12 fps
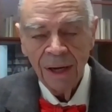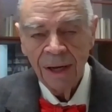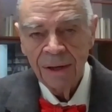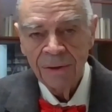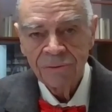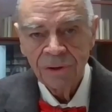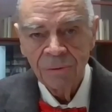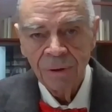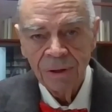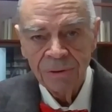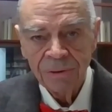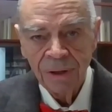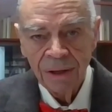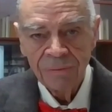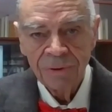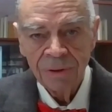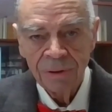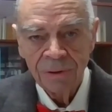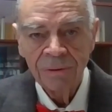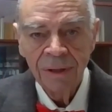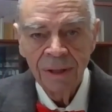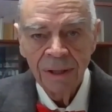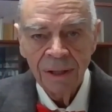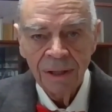And so what you'd have to do
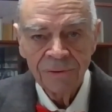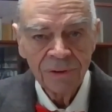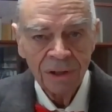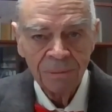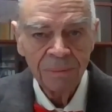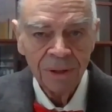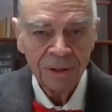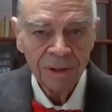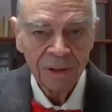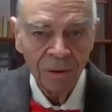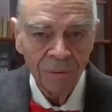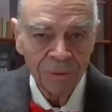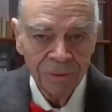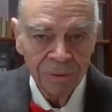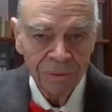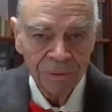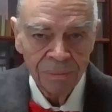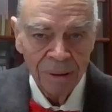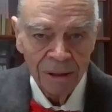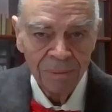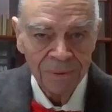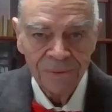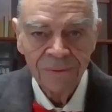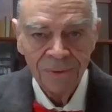is come and go through the
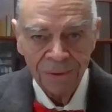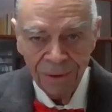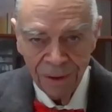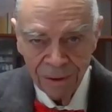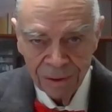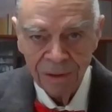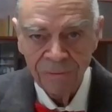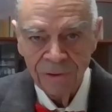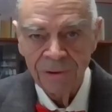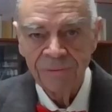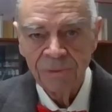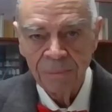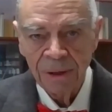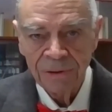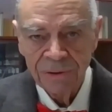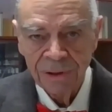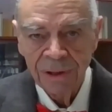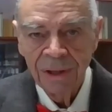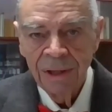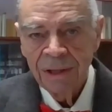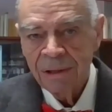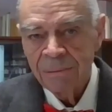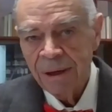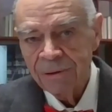papers looking for information
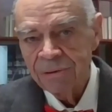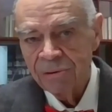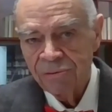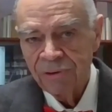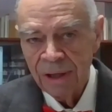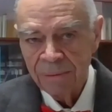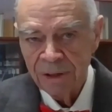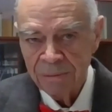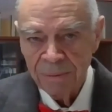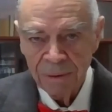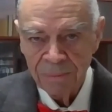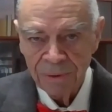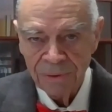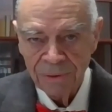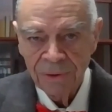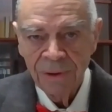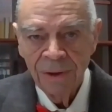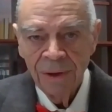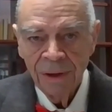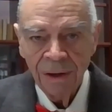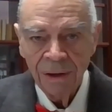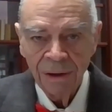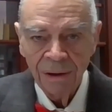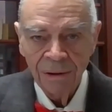about your family members.
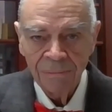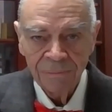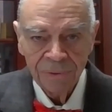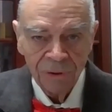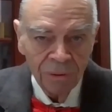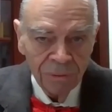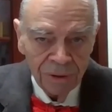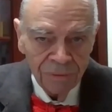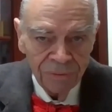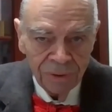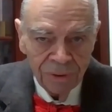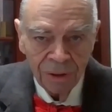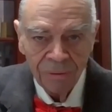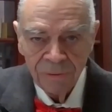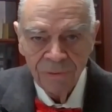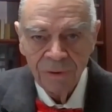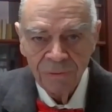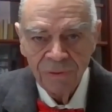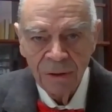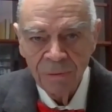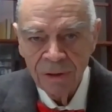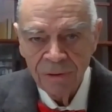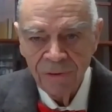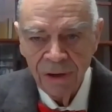So if they
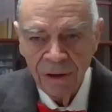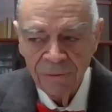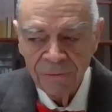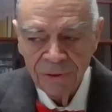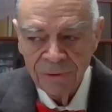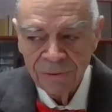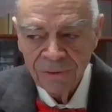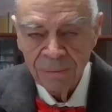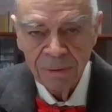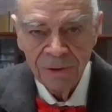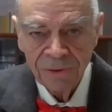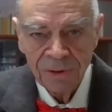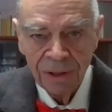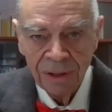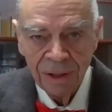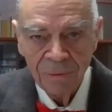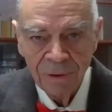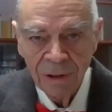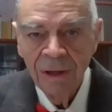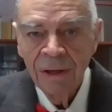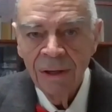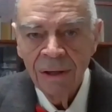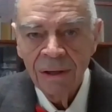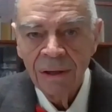were involved in something, say they were
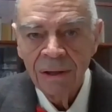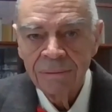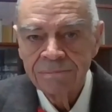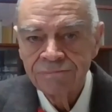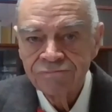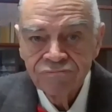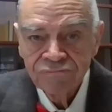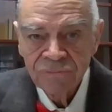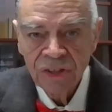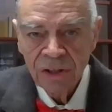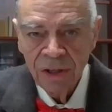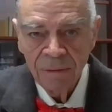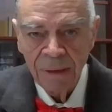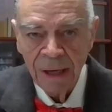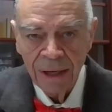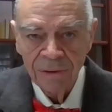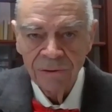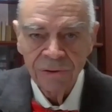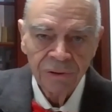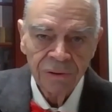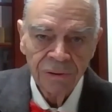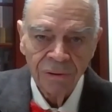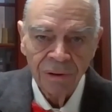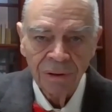city
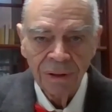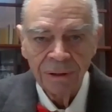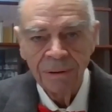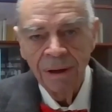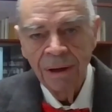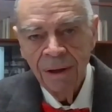manager or a